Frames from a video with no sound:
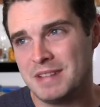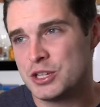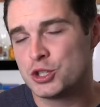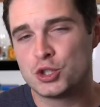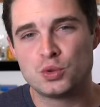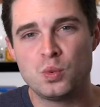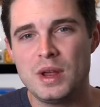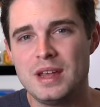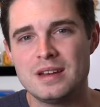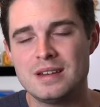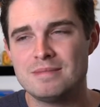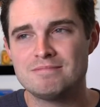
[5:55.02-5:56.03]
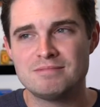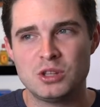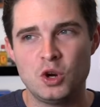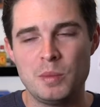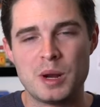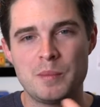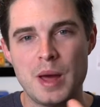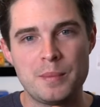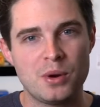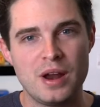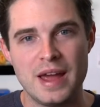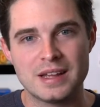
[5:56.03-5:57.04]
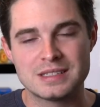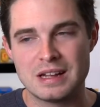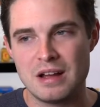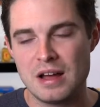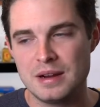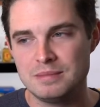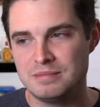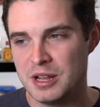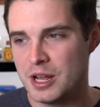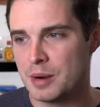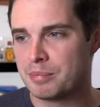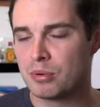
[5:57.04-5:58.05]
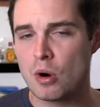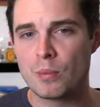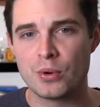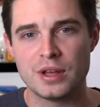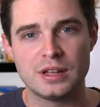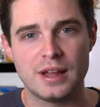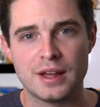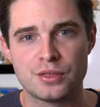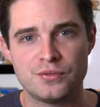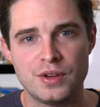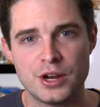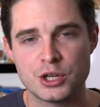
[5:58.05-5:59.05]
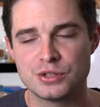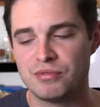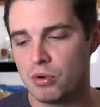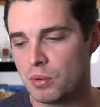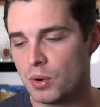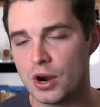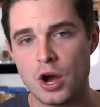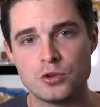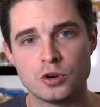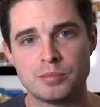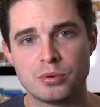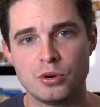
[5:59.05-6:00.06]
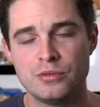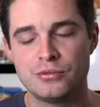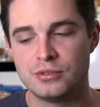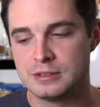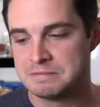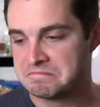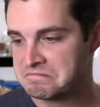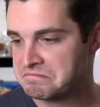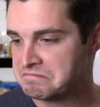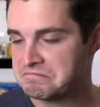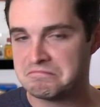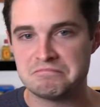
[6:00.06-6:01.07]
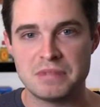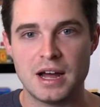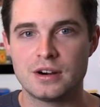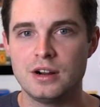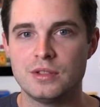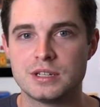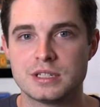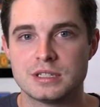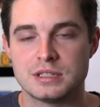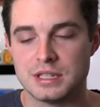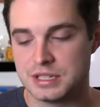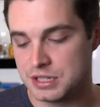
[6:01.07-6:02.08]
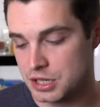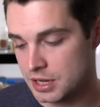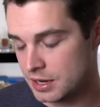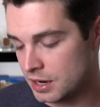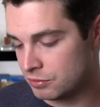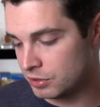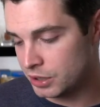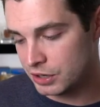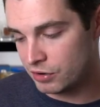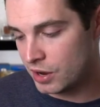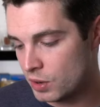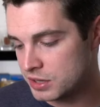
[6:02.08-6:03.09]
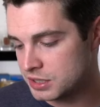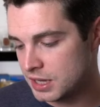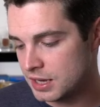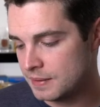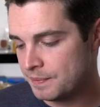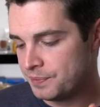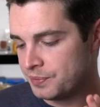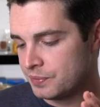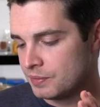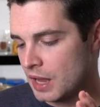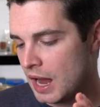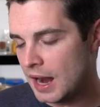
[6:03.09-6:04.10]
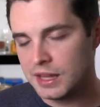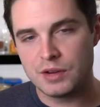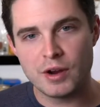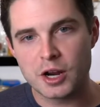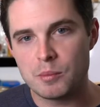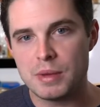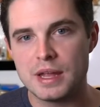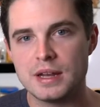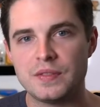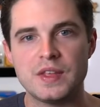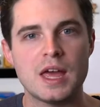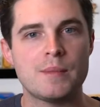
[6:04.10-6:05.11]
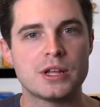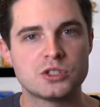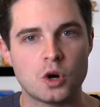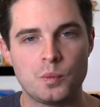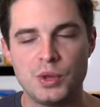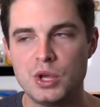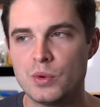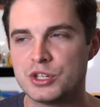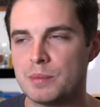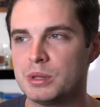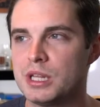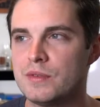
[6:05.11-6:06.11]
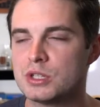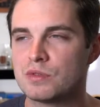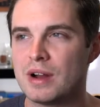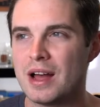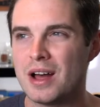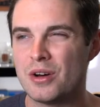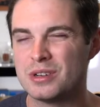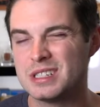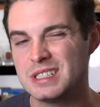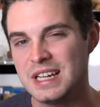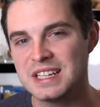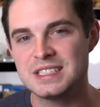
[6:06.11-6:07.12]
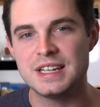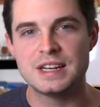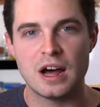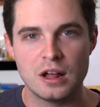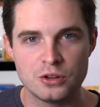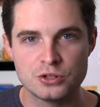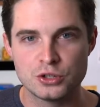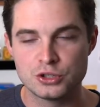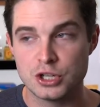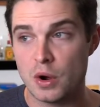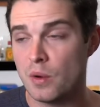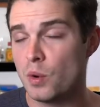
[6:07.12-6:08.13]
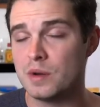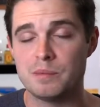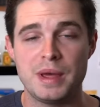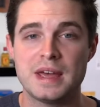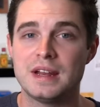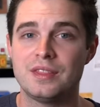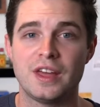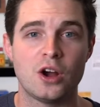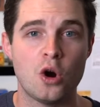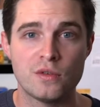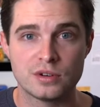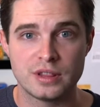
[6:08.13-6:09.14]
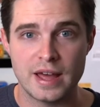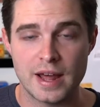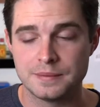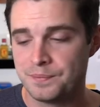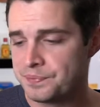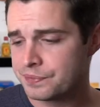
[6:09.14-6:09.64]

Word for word: It's sweet, a little bit of pepper hangs on, an appropriate length finish for 100 proof. I don't know, this is a really whiskey. Highly recommend at the MSRP, which I believe is around $60 or so. I wouldn't pay anything over that.